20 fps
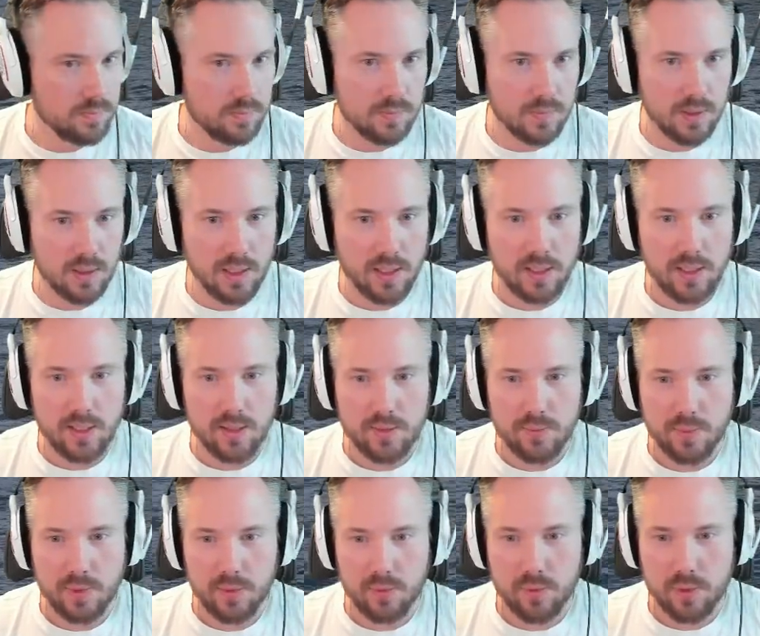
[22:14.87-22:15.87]
Lighthouse
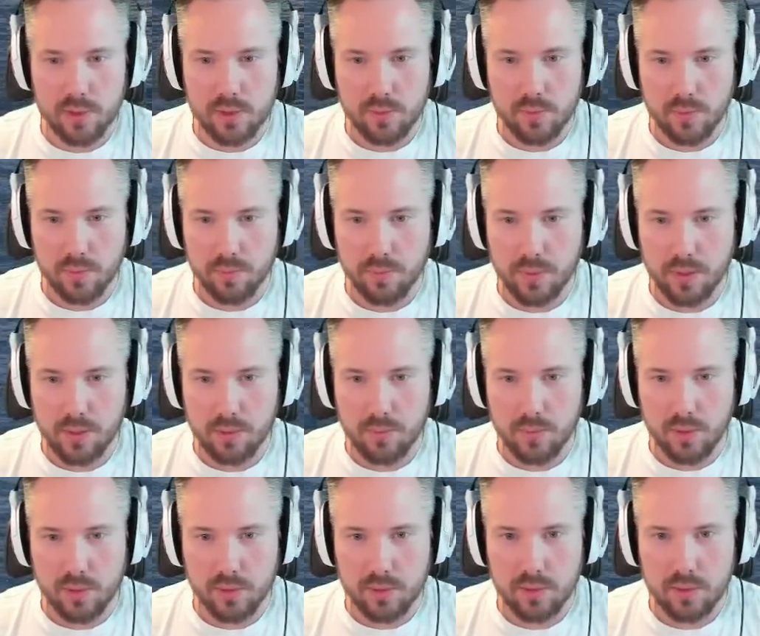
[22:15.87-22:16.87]
build question. Piemonte.
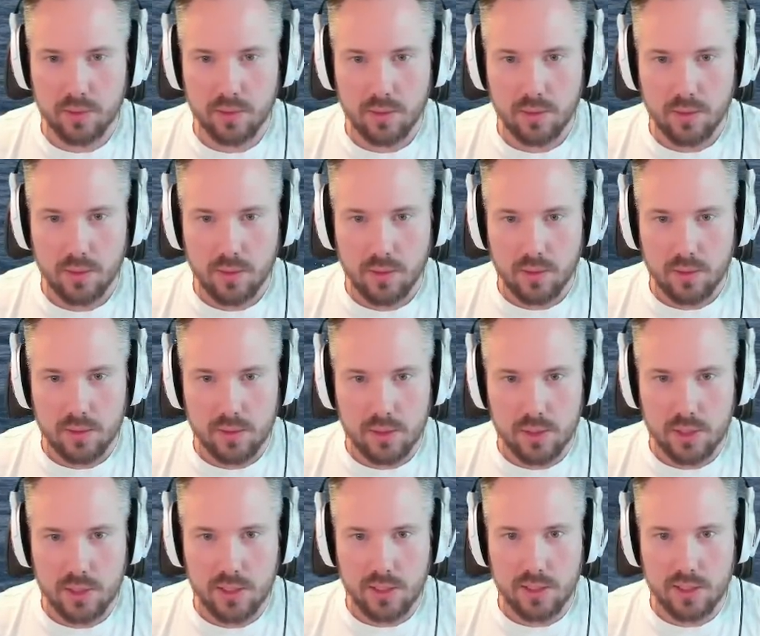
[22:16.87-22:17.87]

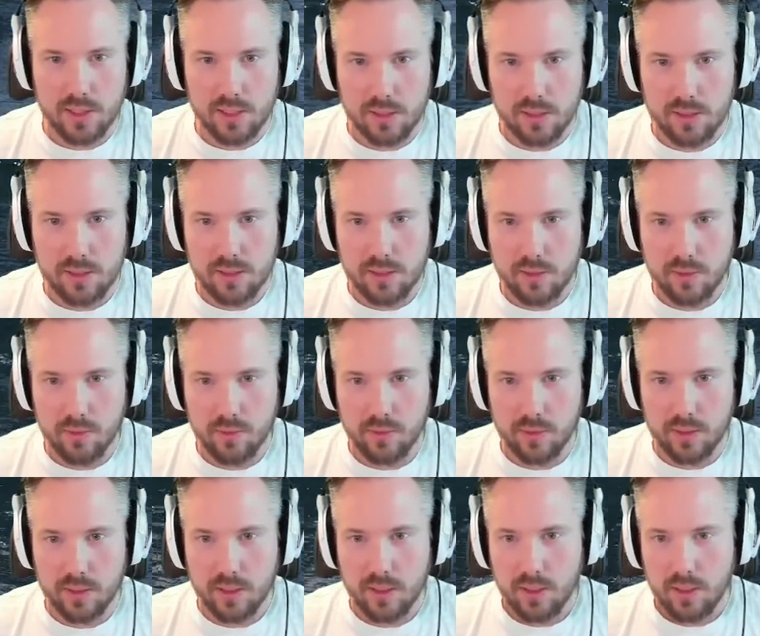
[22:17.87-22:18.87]
Jesus Christ.
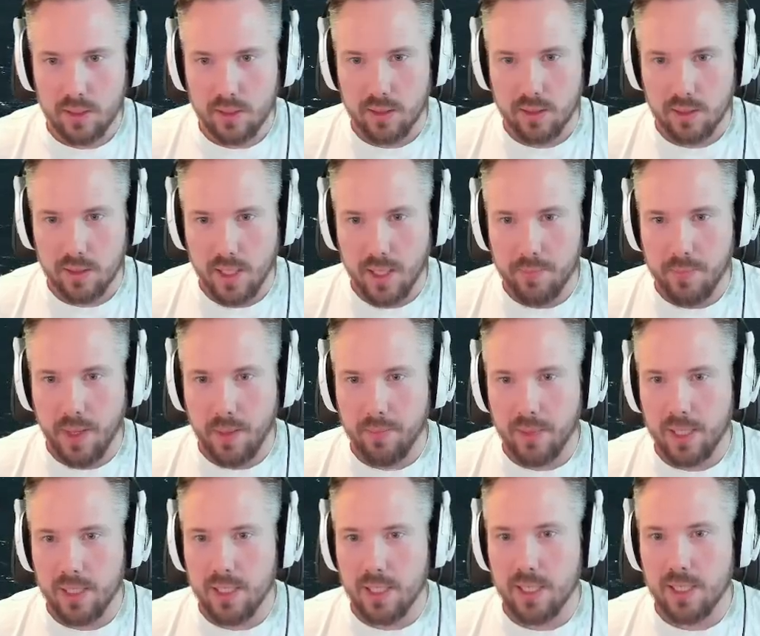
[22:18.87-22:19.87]
I'm
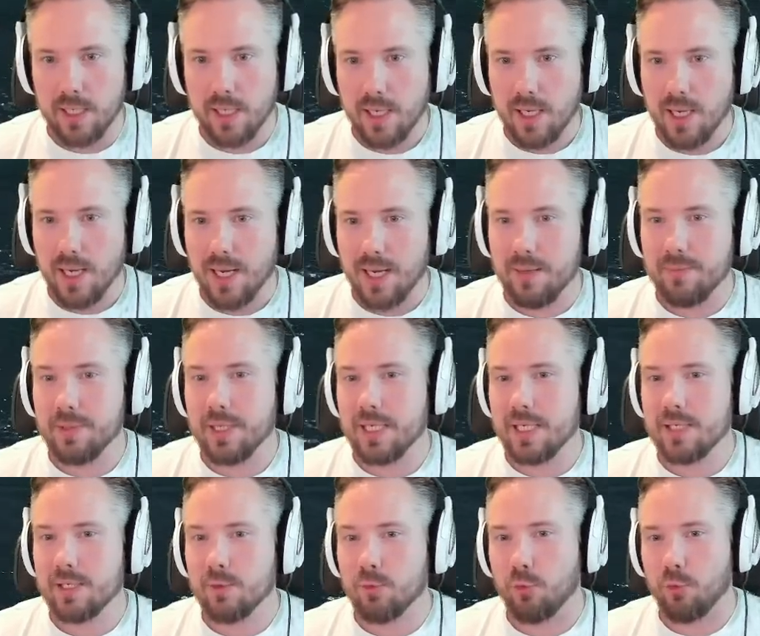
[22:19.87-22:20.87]
getting
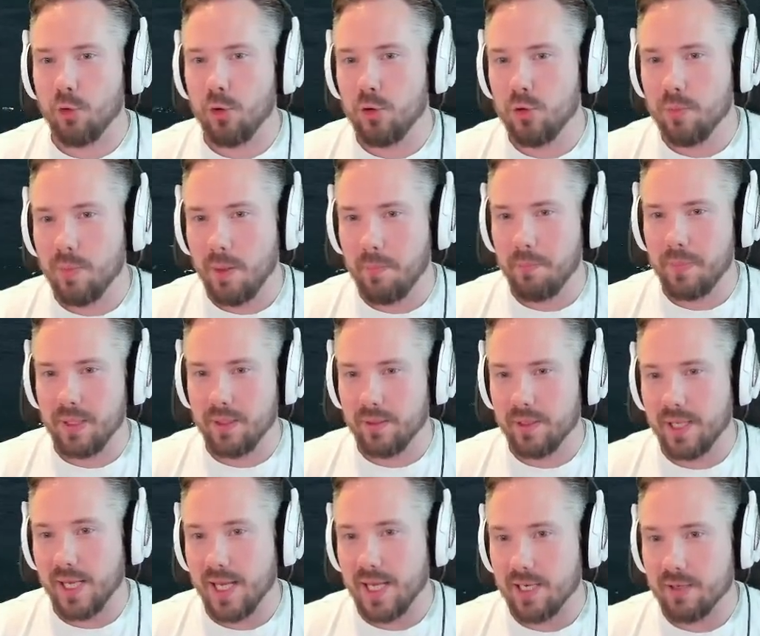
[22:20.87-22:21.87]
Roma beer
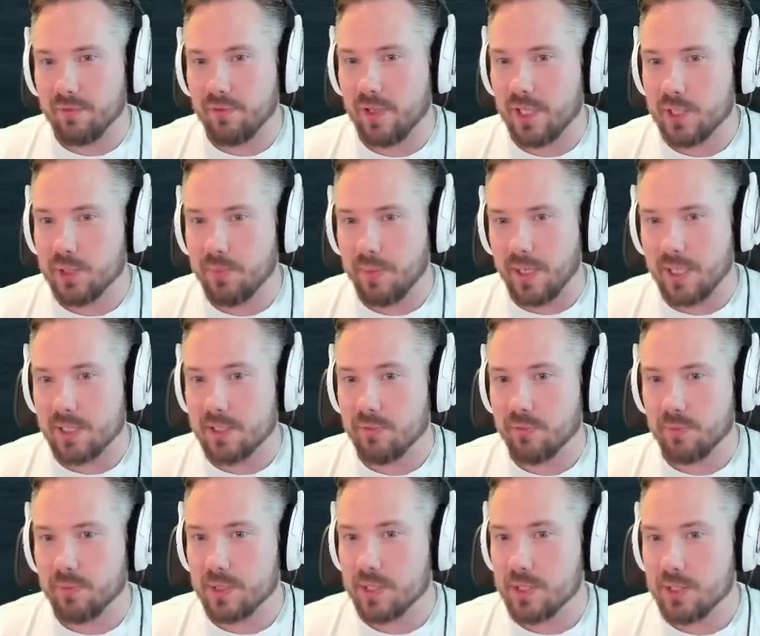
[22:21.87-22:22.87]
can flashbacks from
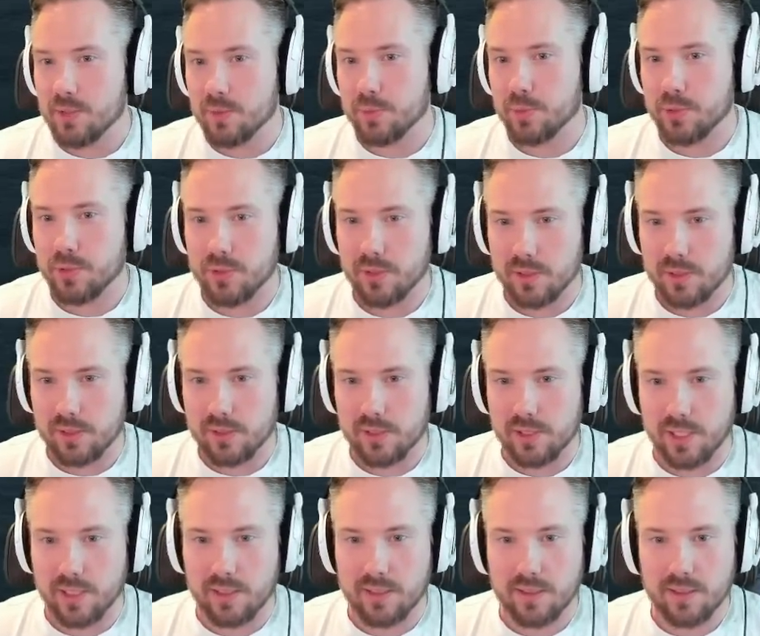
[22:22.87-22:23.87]
this superstructure,
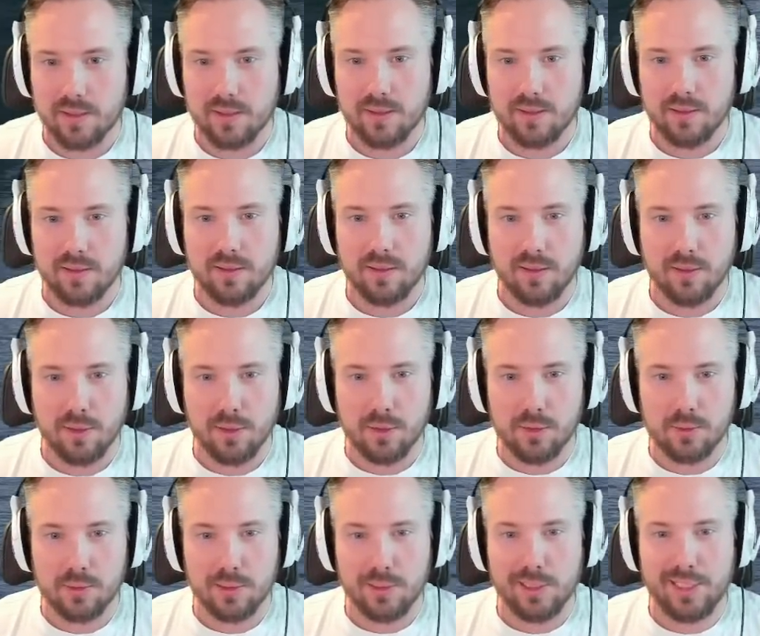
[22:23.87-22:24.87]
chat.
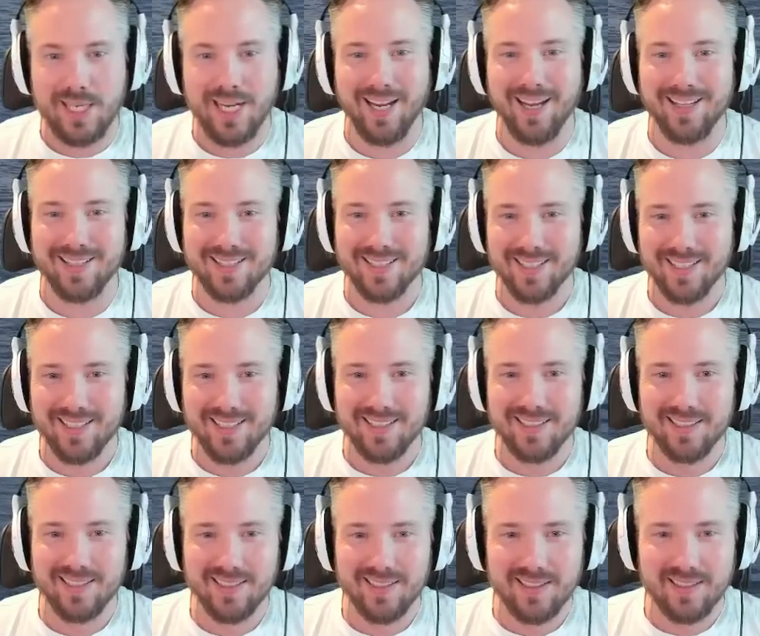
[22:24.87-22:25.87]
Holy shit.
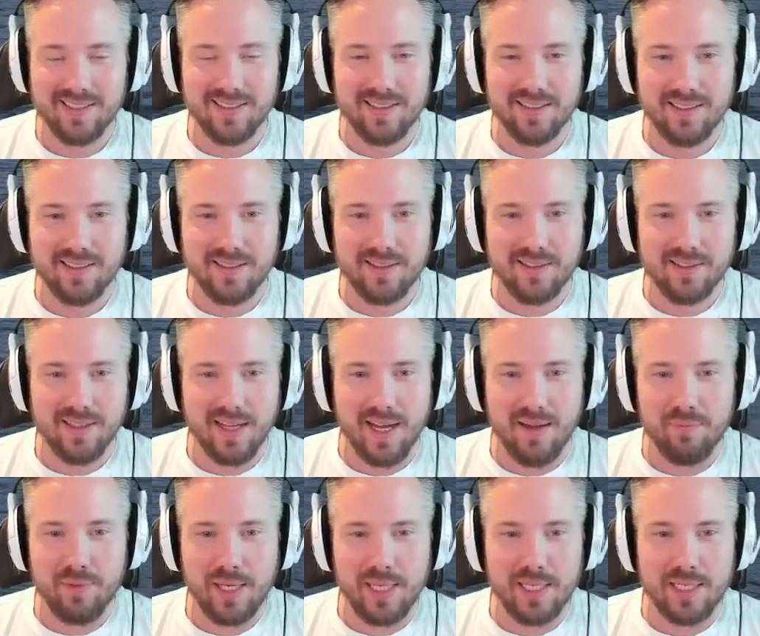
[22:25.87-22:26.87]
I'm
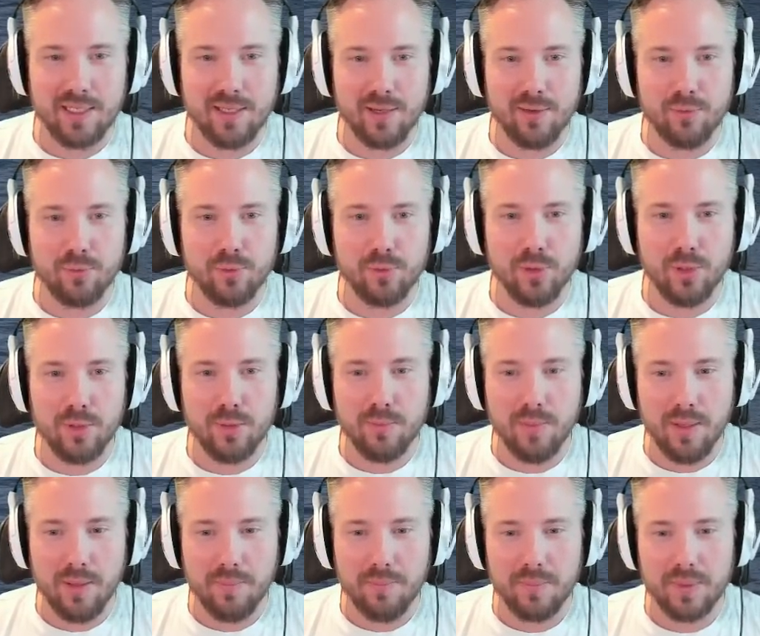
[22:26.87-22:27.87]
getting
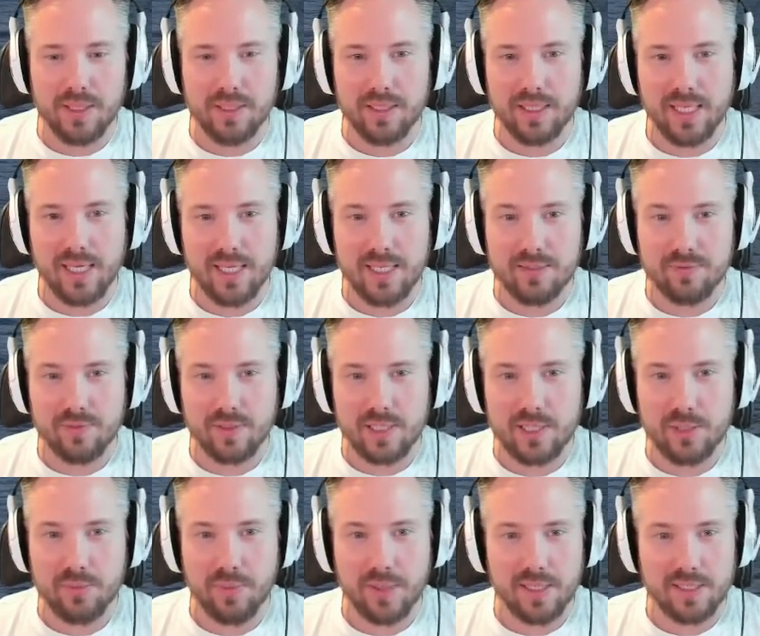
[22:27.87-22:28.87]
Roma beer can
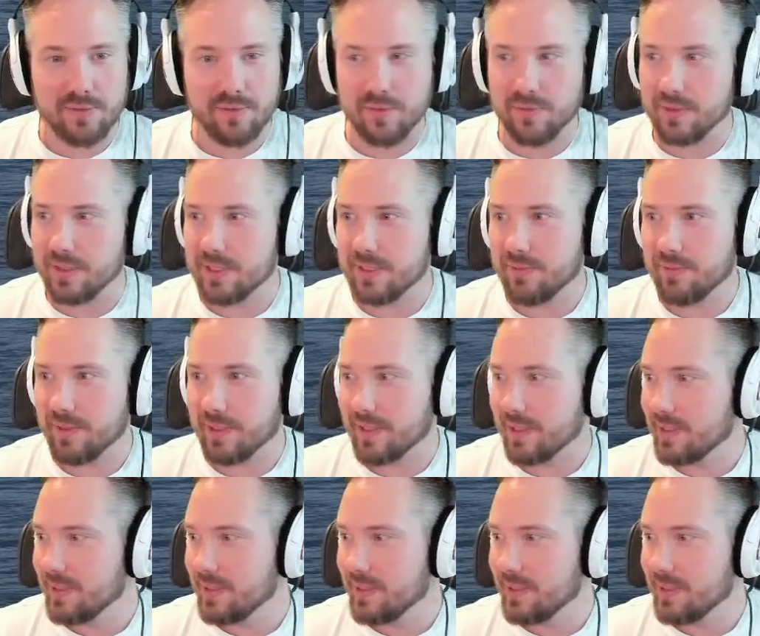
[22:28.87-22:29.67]
flashbacks from this thing.